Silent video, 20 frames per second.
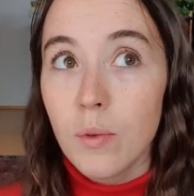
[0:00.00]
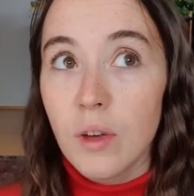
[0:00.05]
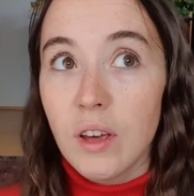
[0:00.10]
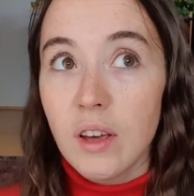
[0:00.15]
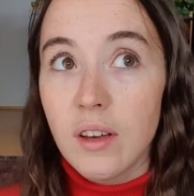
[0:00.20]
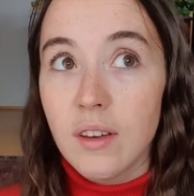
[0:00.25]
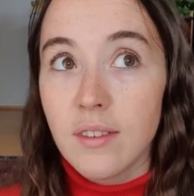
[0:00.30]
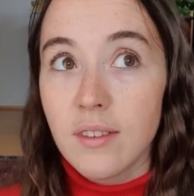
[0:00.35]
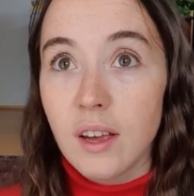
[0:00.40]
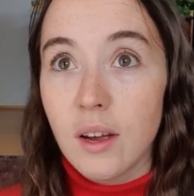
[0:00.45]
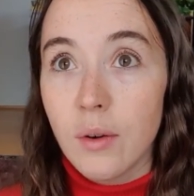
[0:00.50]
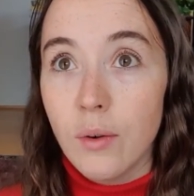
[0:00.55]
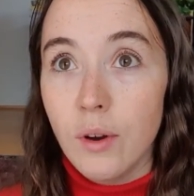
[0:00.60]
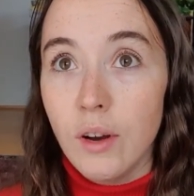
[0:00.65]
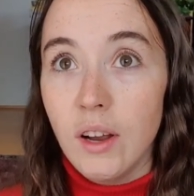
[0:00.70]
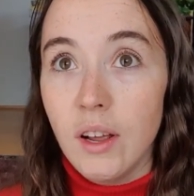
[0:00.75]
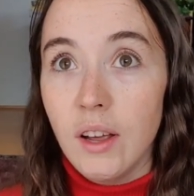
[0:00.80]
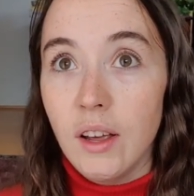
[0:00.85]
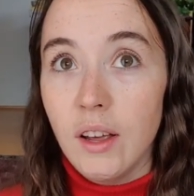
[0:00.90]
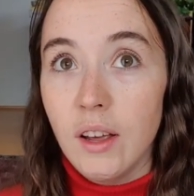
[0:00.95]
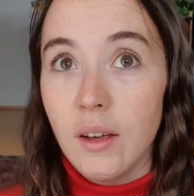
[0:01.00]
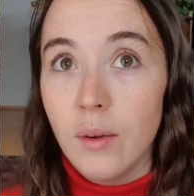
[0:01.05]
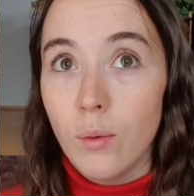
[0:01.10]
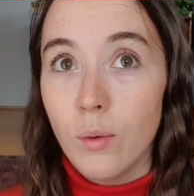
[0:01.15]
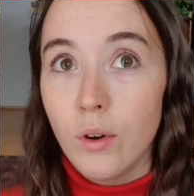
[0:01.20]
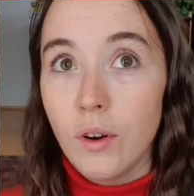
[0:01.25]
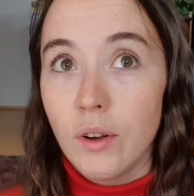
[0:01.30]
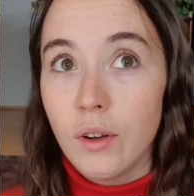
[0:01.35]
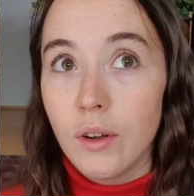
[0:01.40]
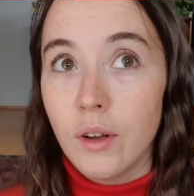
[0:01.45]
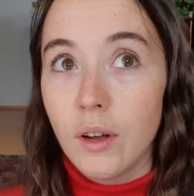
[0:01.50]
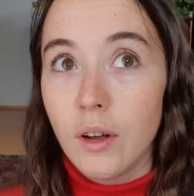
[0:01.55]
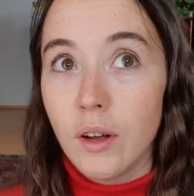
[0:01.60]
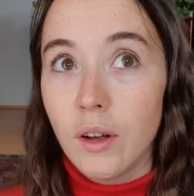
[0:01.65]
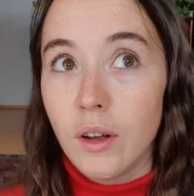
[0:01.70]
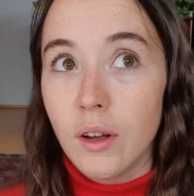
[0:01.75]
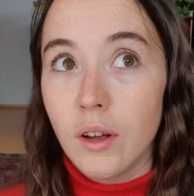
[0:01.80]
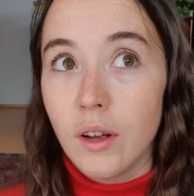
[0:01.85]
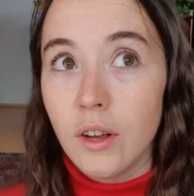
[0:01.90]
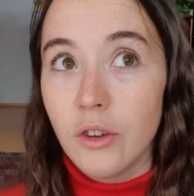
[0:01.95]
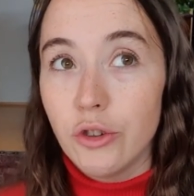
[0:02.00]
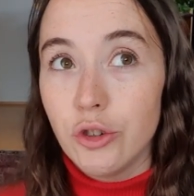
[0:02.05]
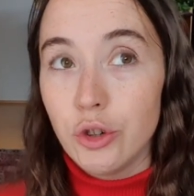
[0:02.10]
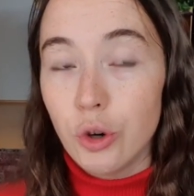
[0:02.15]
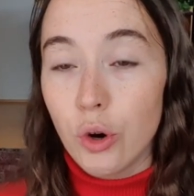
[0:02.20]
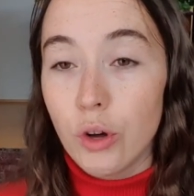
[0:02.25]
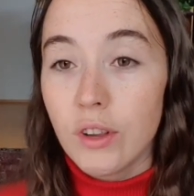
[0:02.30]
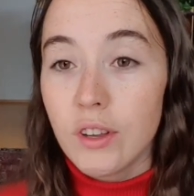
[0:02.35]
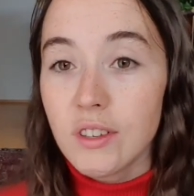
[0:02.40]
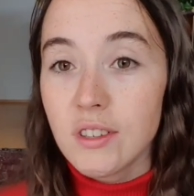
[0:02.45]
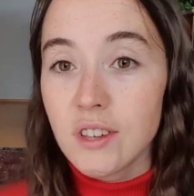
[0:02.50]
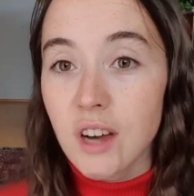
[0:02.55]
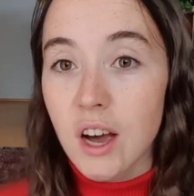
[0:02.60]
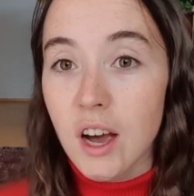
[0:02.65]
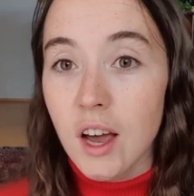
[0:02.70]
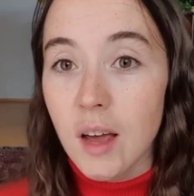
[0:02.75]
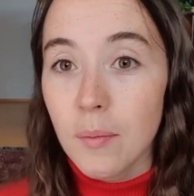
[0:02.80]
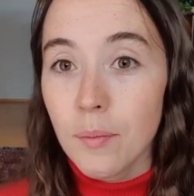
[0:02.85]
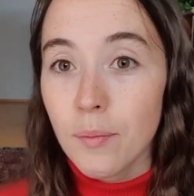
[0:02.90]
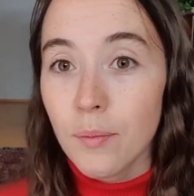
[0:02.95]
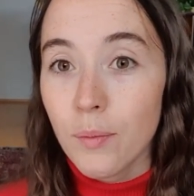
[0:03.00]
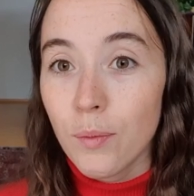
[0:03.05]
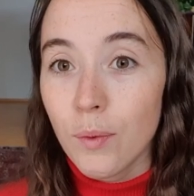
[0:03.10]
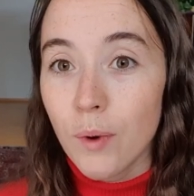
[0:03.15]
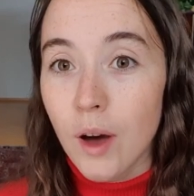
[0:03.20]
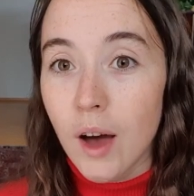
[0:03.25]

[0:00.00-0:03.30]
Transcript: because I really want to enjoy the time